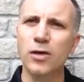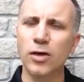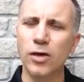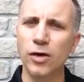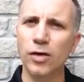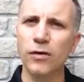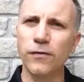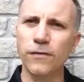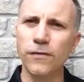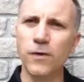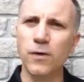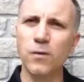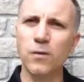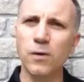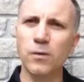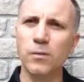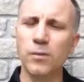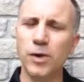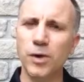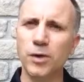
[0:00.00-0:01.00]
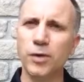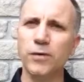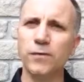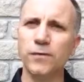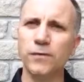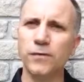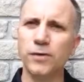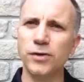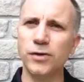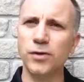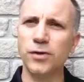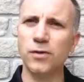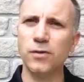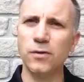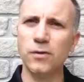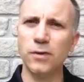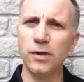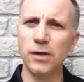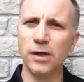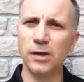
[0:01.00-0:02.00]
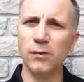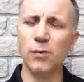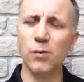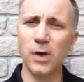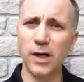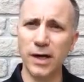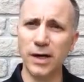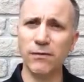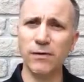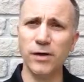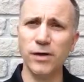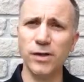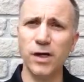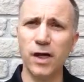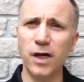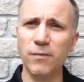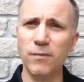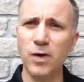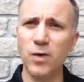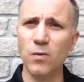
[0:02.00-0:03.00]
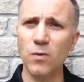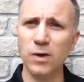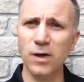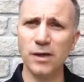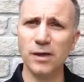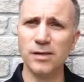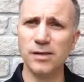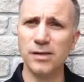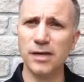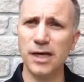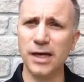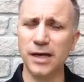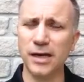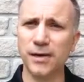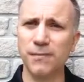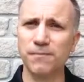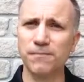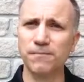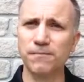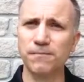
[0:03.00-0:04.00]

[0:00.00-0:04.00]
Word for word: your curfew will move to whatever time you want to set it.